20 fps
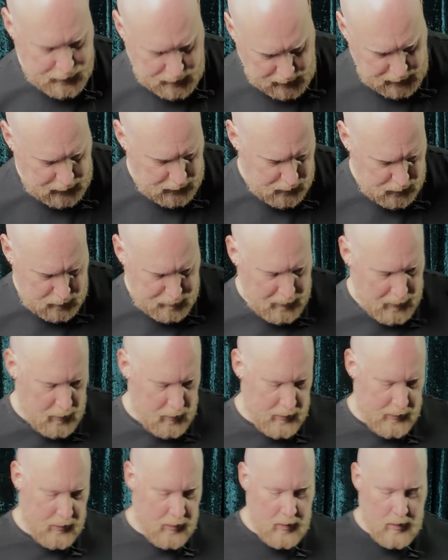they use
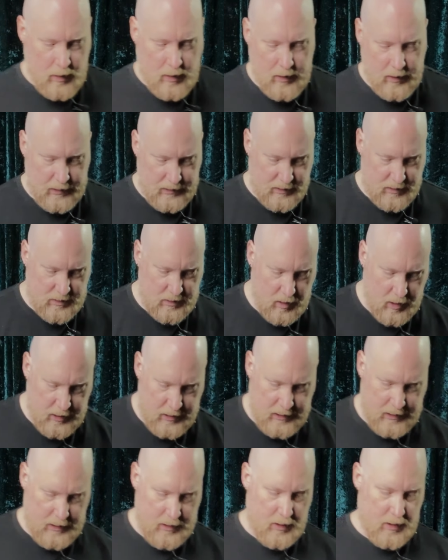apparently inside
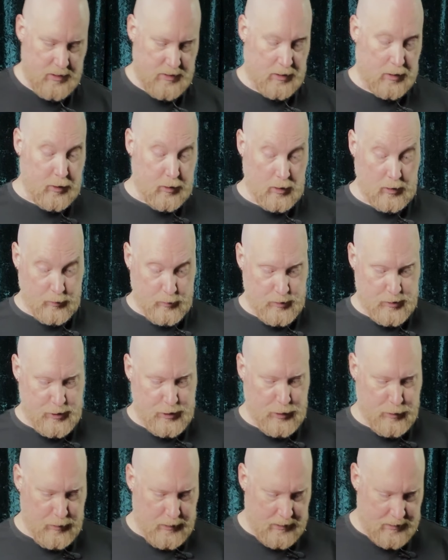here as a closed
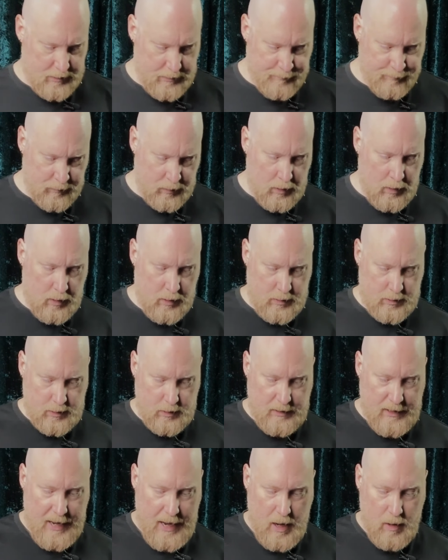unit. So
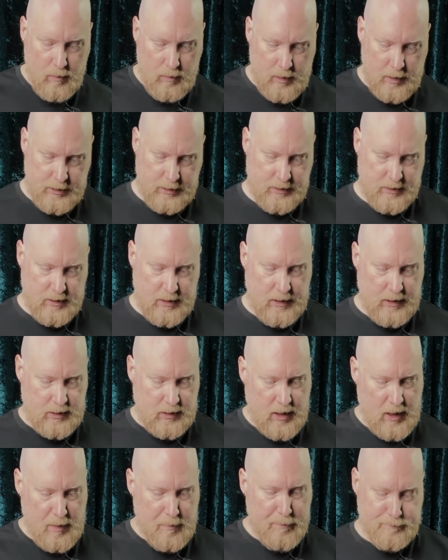now, as you can see, it
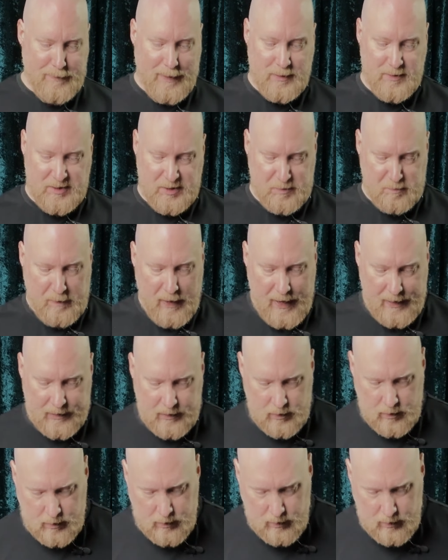kind of bounces back,